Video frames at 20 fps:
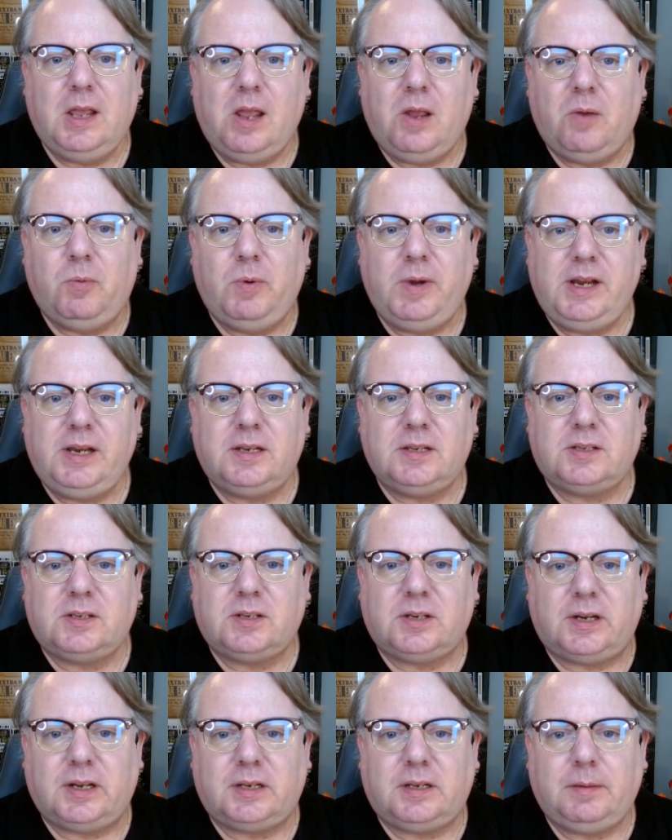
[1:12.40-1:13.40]
we need to
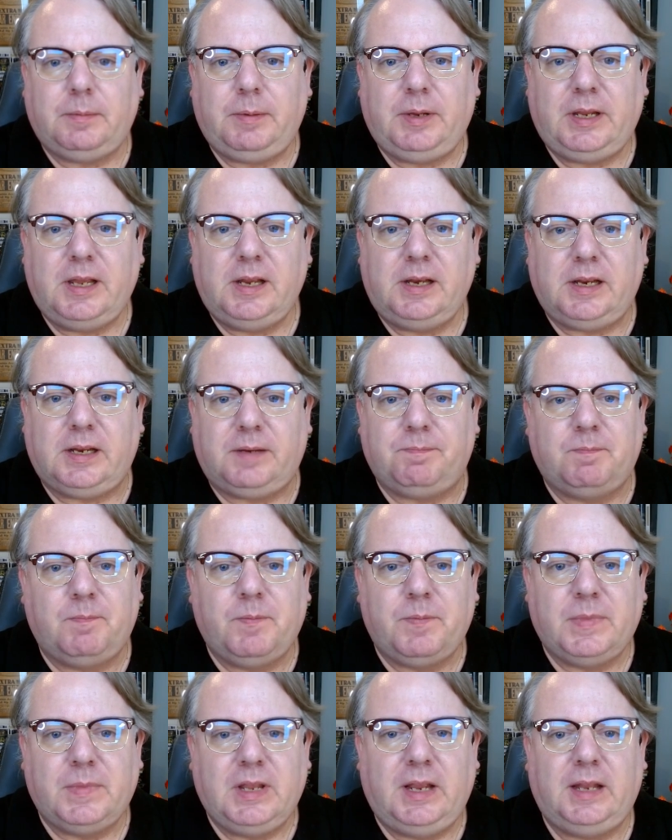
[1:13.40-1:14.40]
start at the beginning.
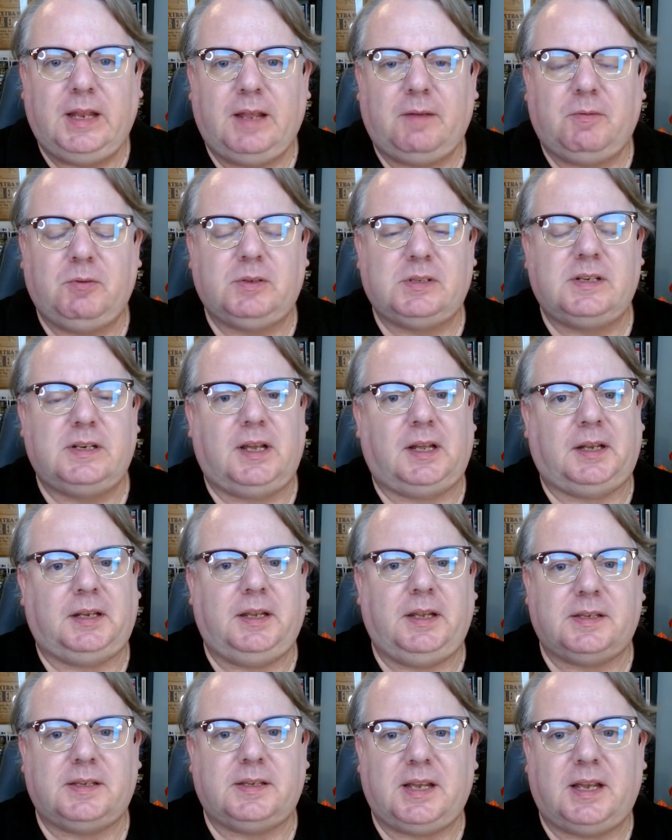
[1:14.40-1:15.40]
And that was not the
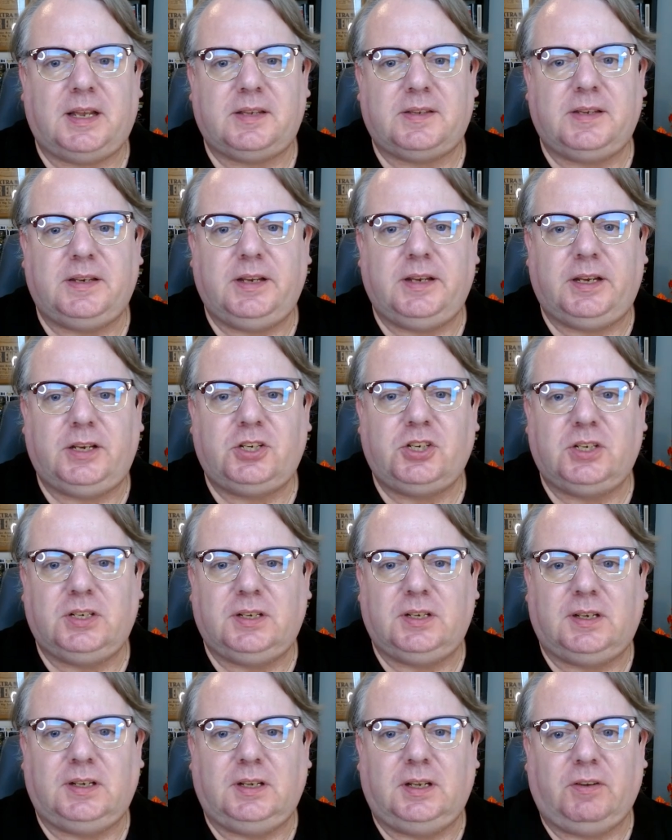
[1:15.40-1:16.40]
assassination
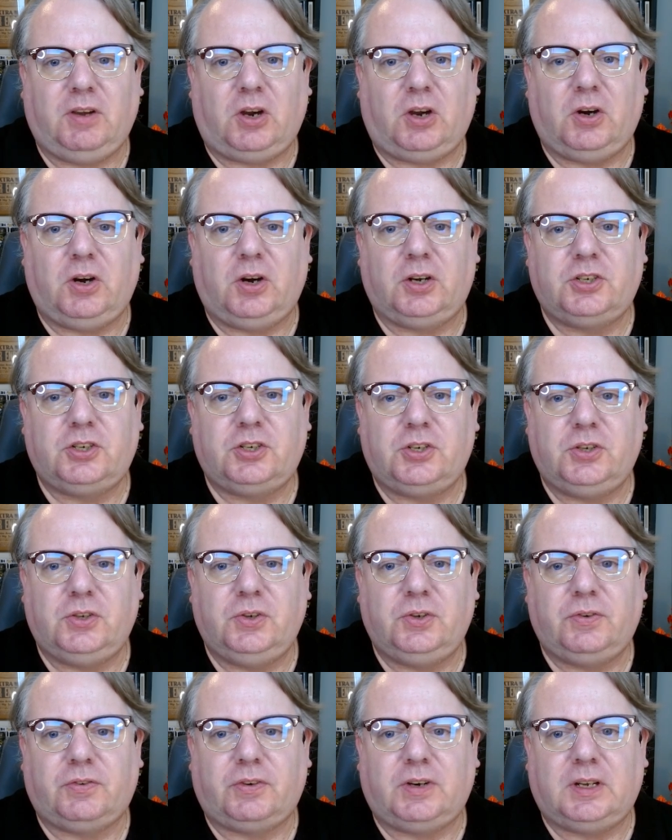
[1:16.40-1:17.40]
of
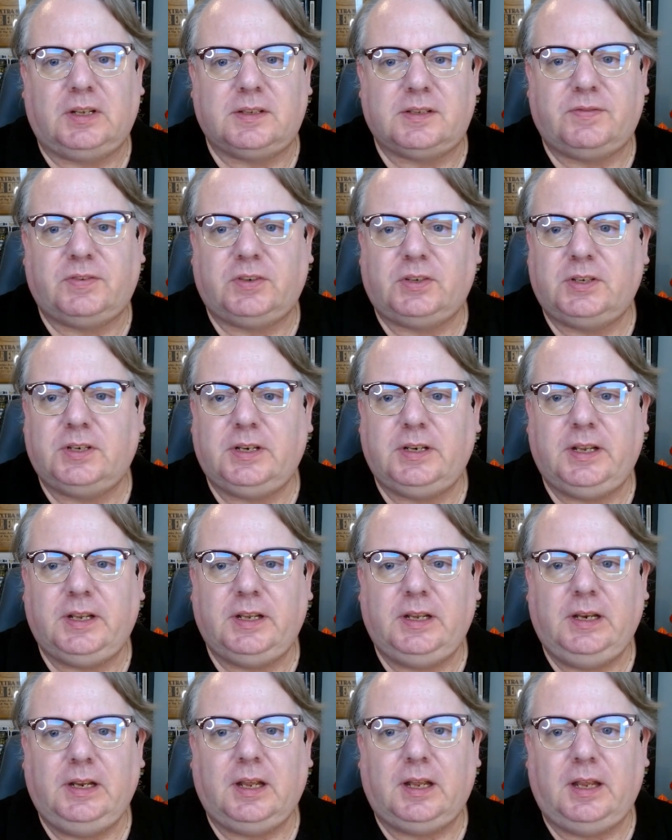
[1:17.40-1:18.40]
Archduke Franz
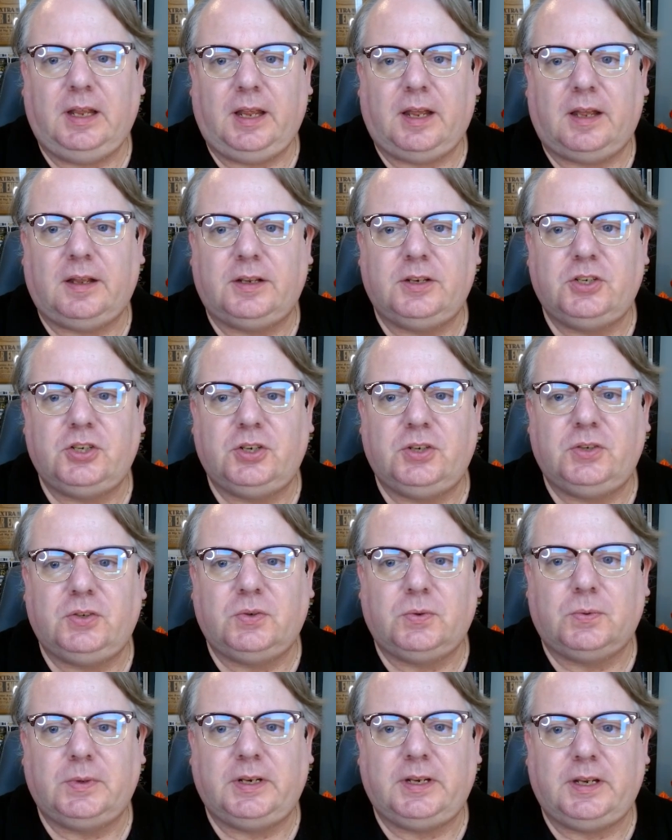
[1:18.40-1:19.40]
Ferdinand on June
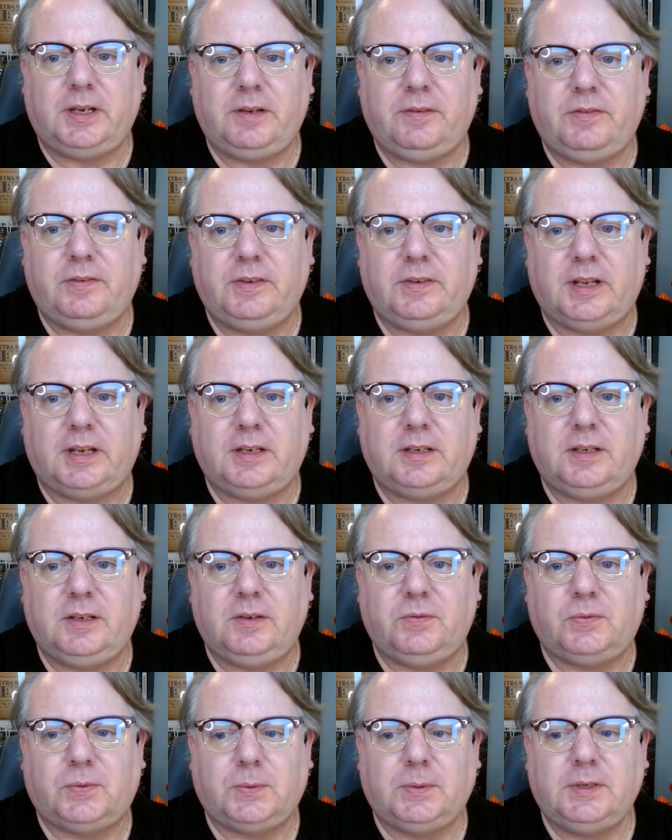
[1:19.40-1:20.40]
28,
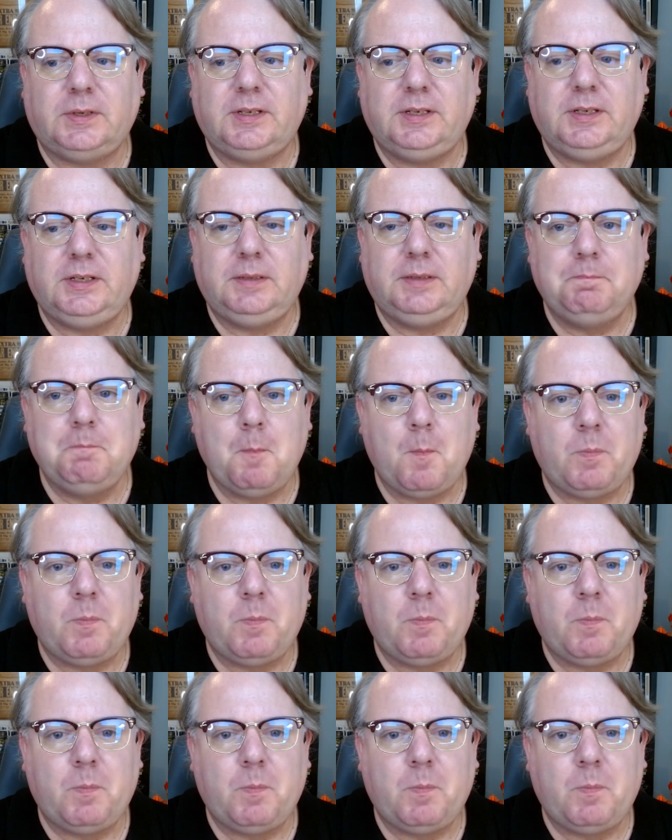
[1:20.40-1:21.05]
1914,